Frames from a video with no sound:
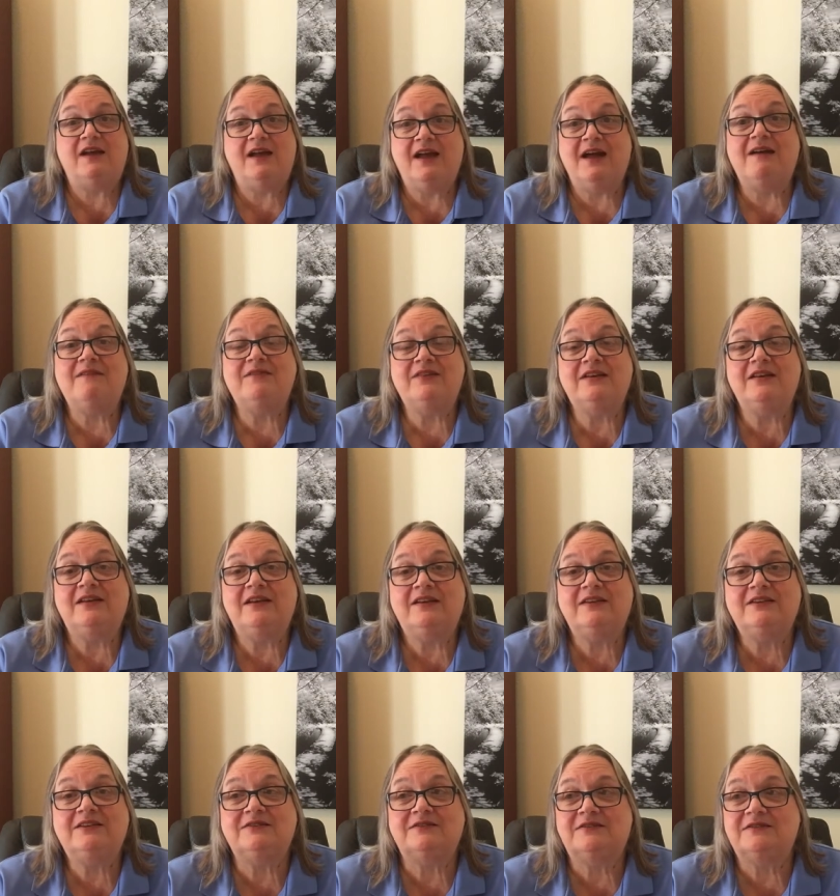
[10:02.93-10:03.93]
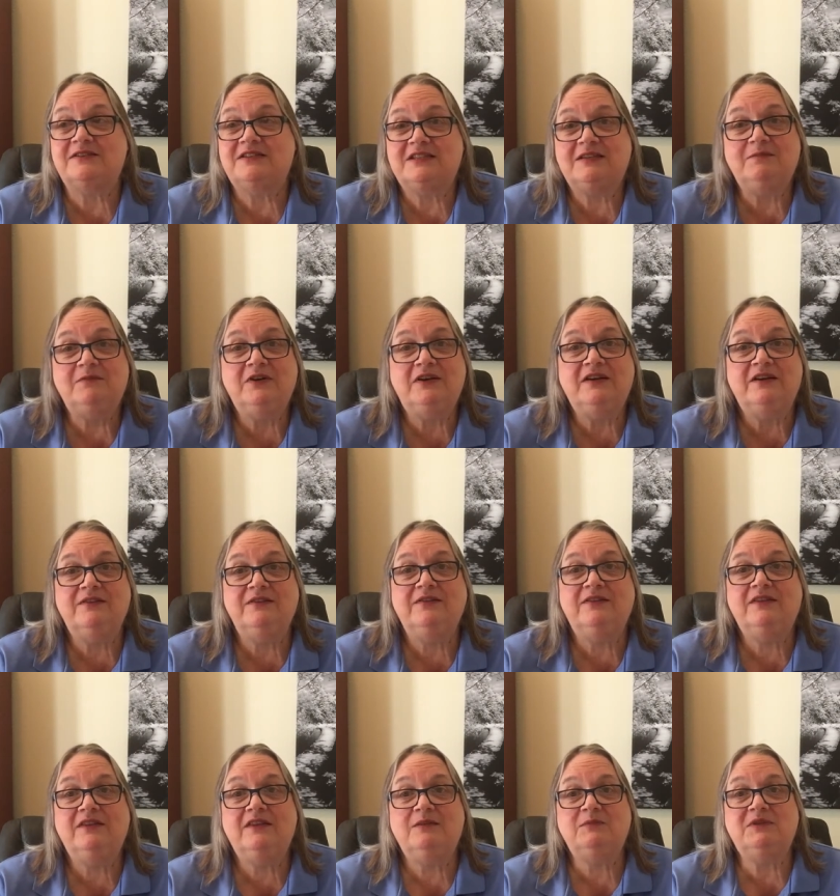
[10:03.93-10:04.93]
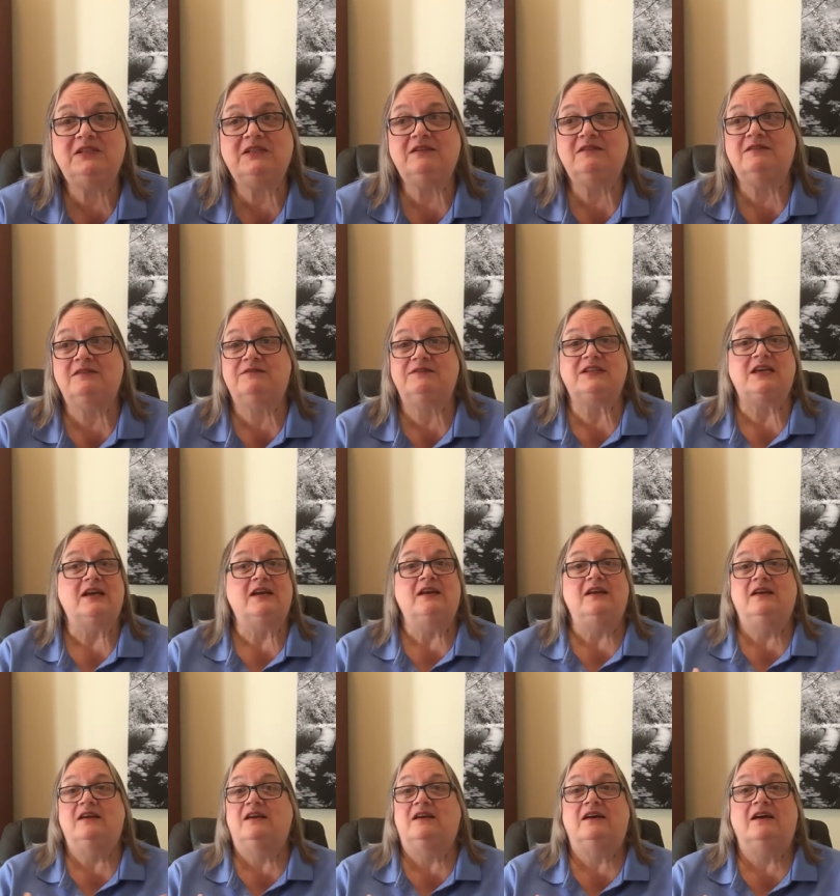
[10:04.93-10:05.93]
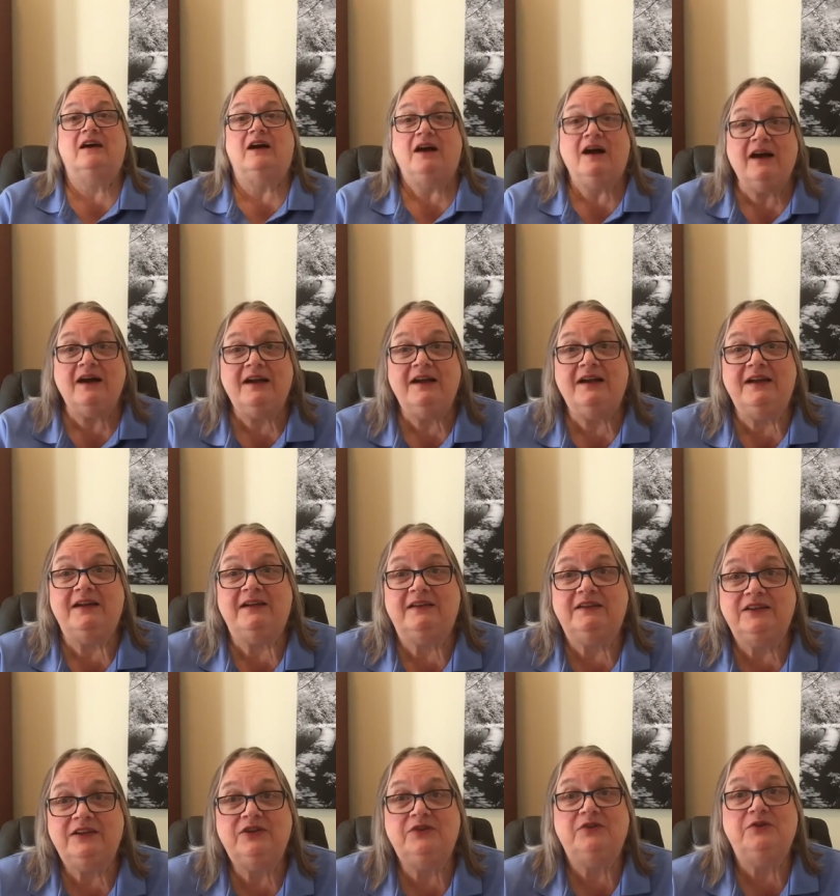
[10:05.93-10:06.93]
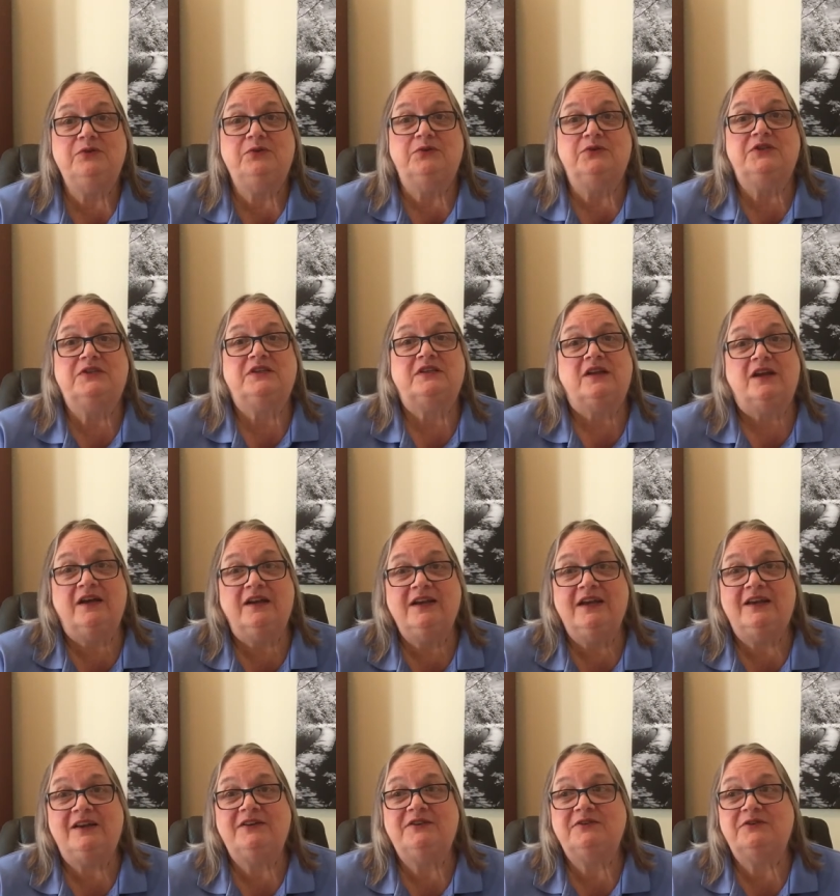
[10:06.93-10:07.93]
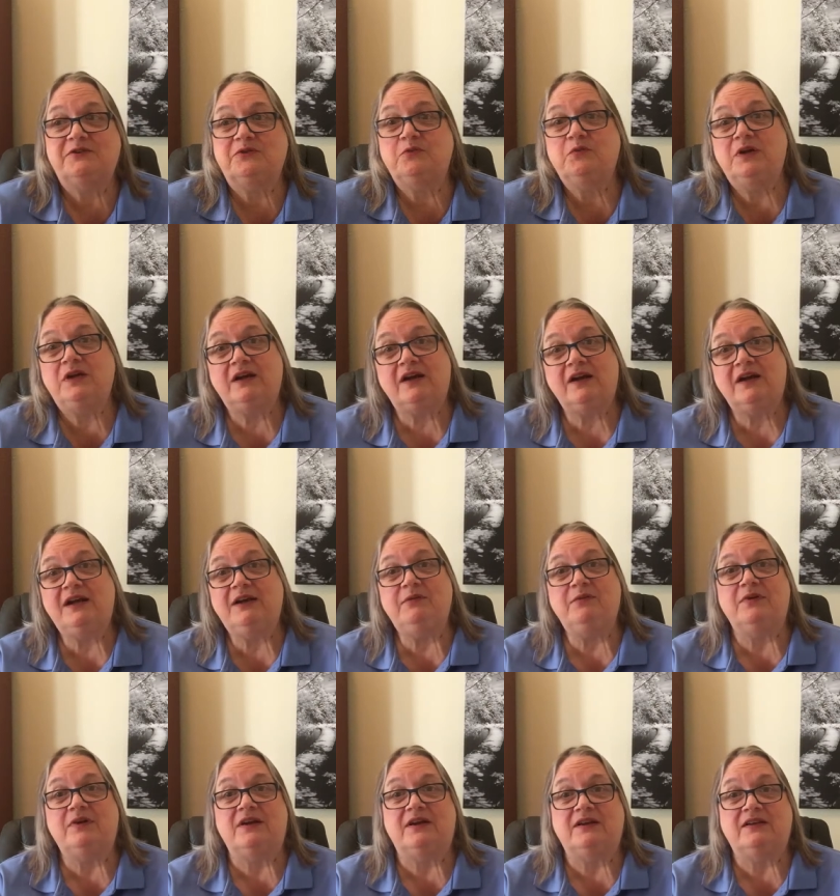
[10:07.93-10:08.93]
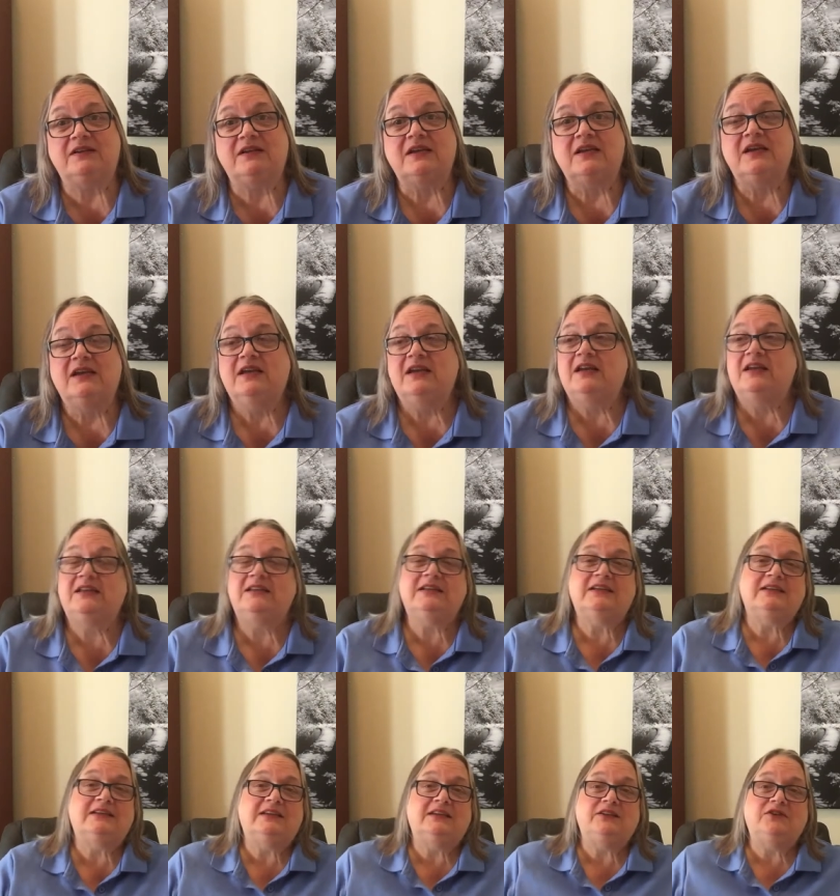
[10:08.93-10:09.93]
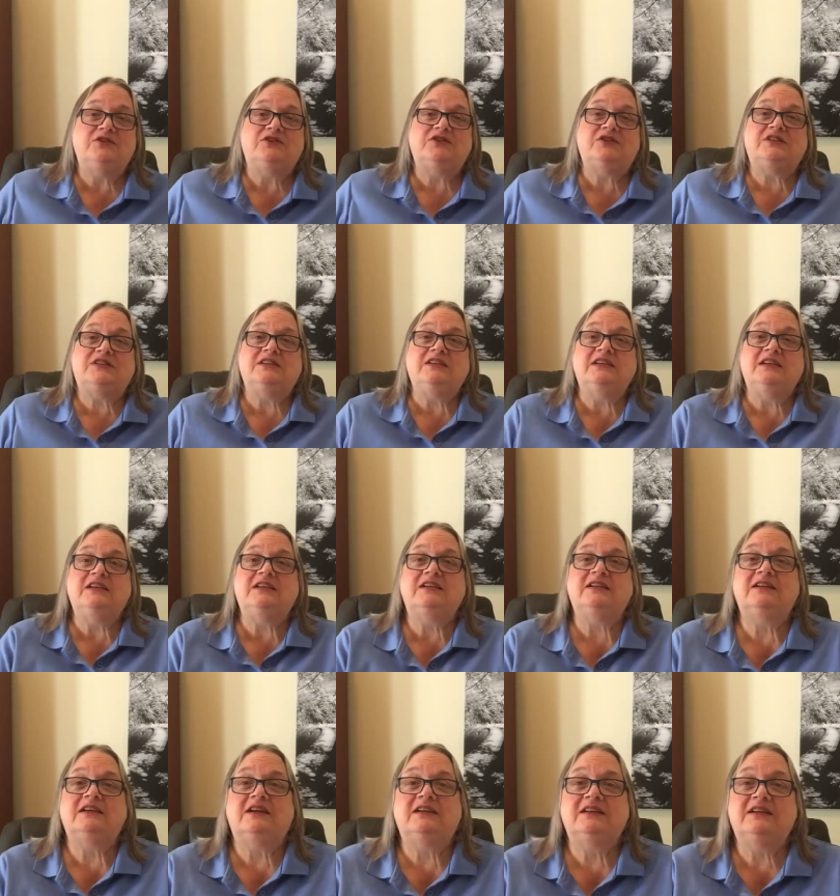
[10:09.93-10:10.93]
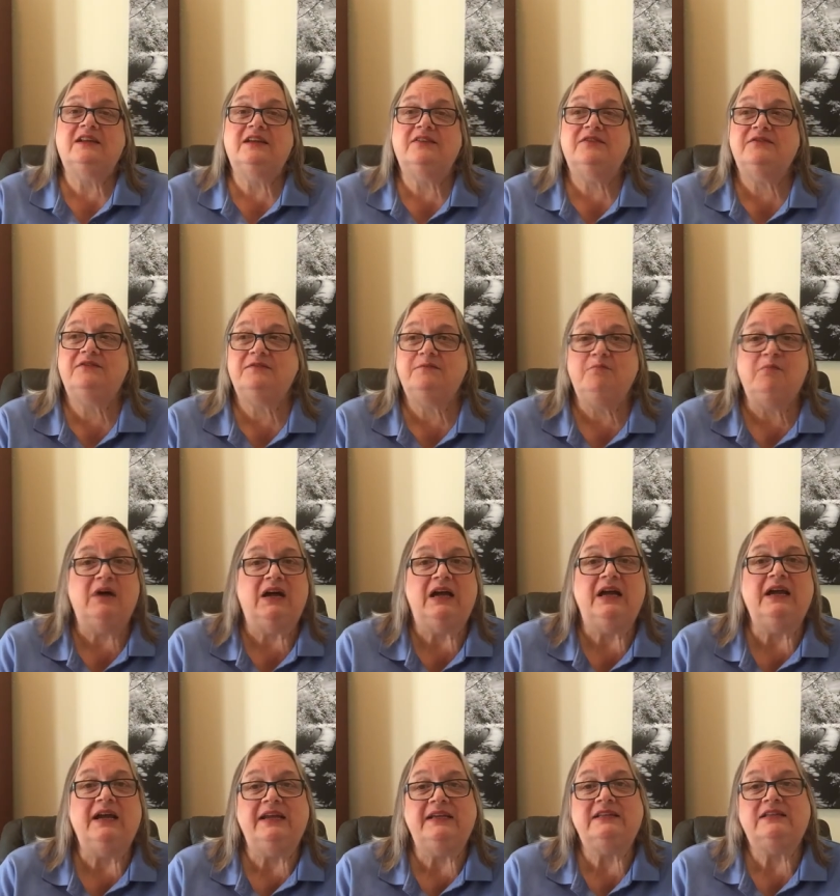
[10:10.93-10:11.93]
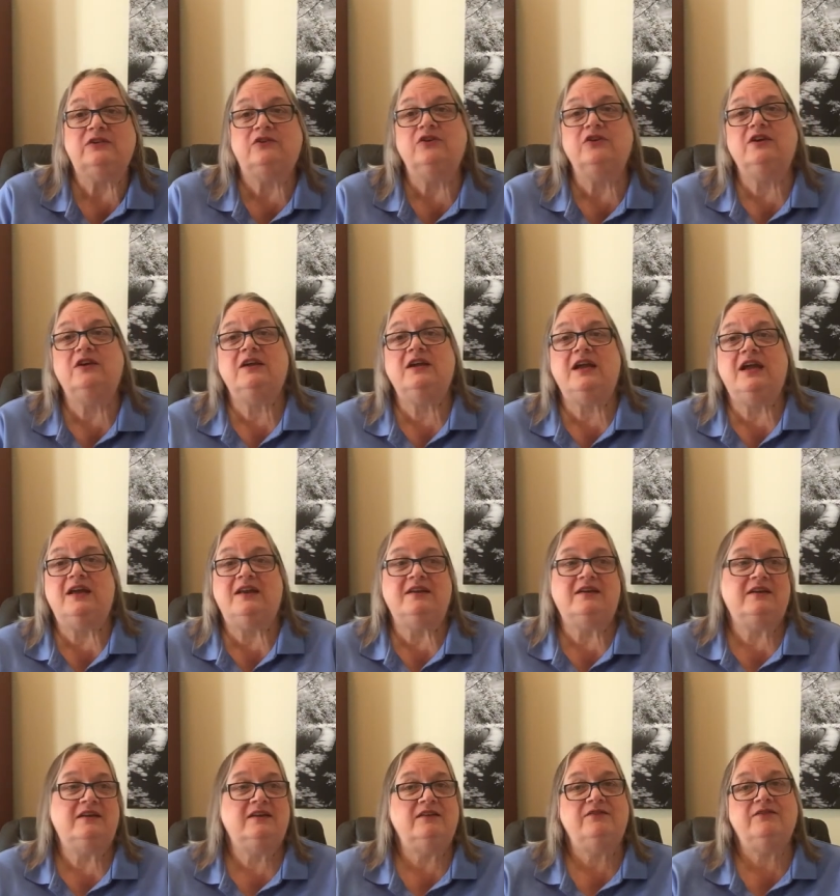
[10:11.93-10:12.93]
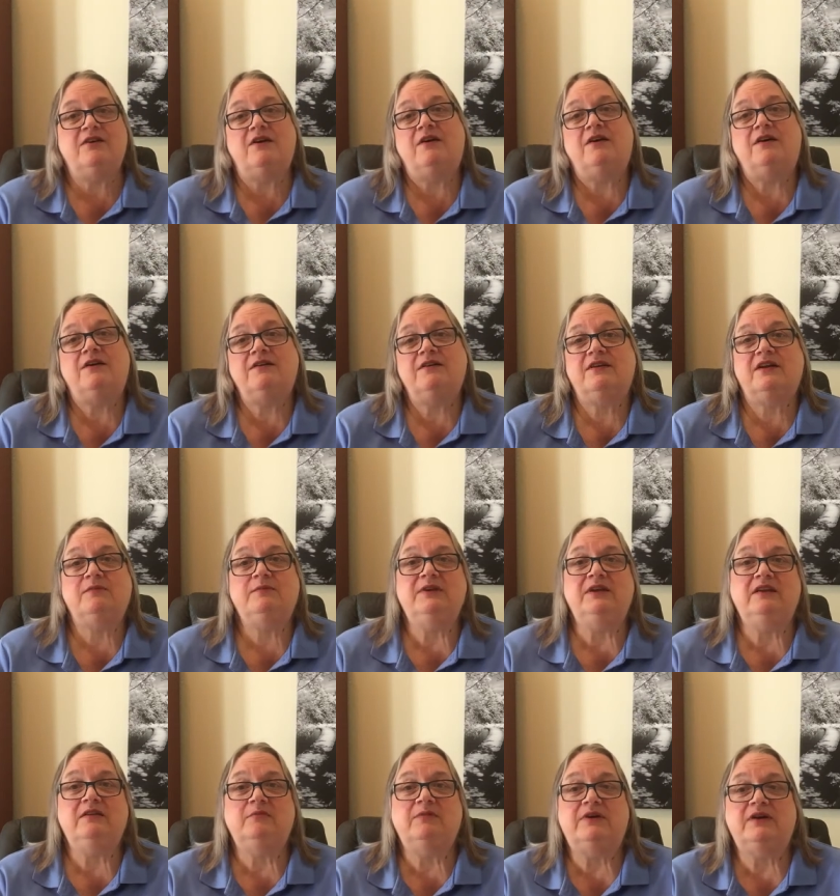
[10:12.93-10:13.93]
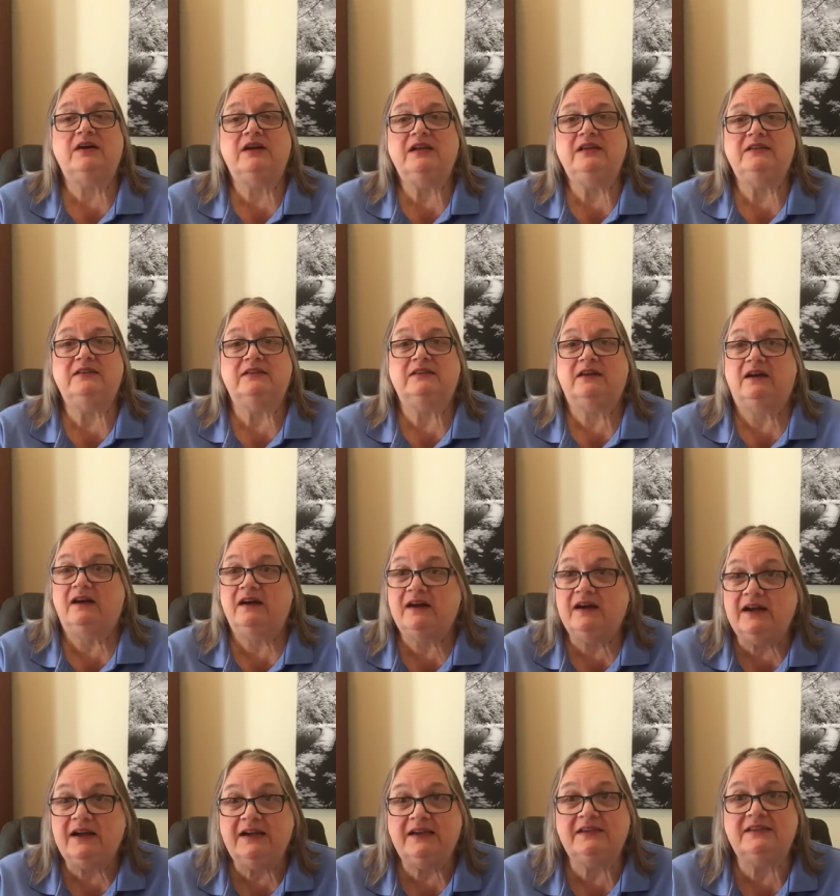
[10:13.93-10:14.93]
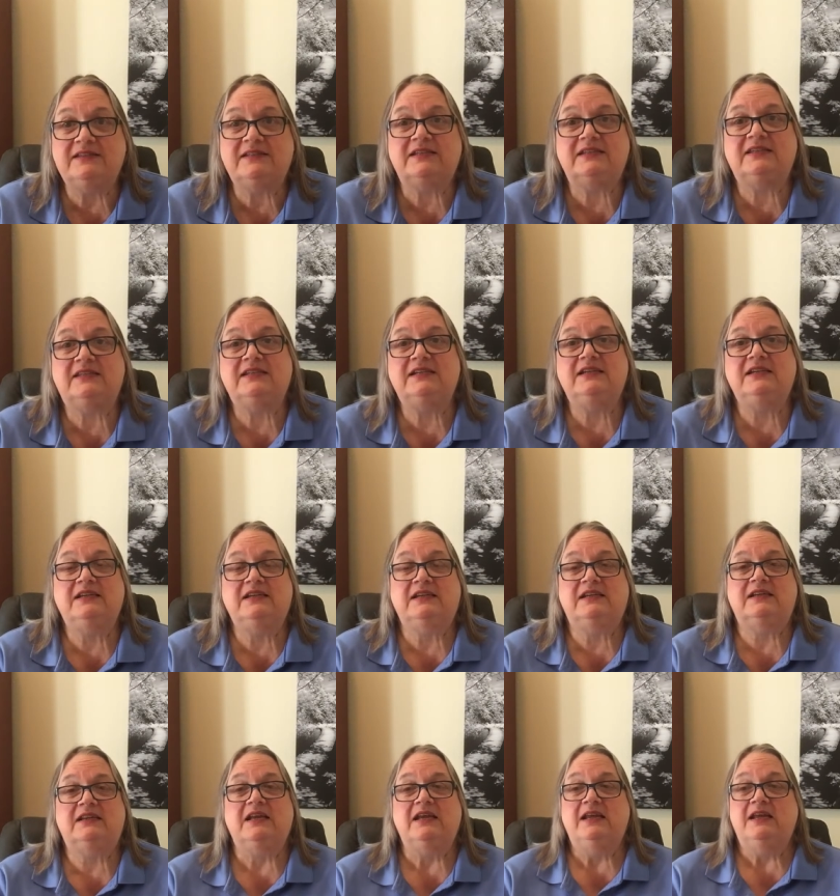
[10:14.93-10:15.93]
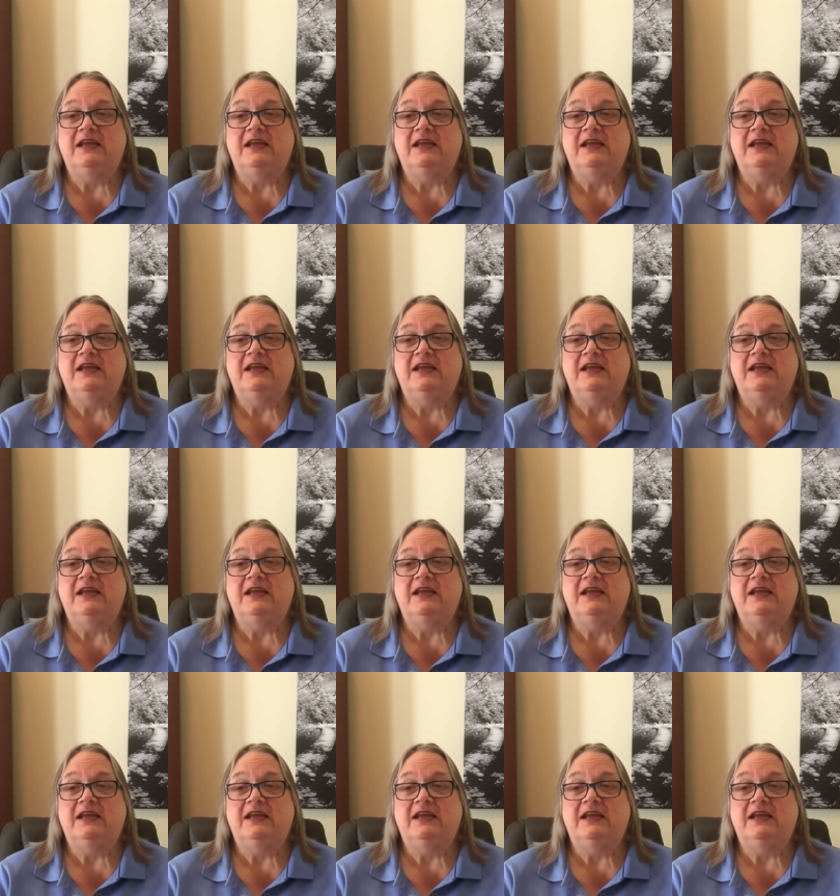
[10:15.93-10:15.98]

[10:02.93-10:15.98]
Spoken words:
have an editor, someone other than themselves. I use an editor when I write. You just need another mind looking at it, another heart coming in behind it, eyes seeing it.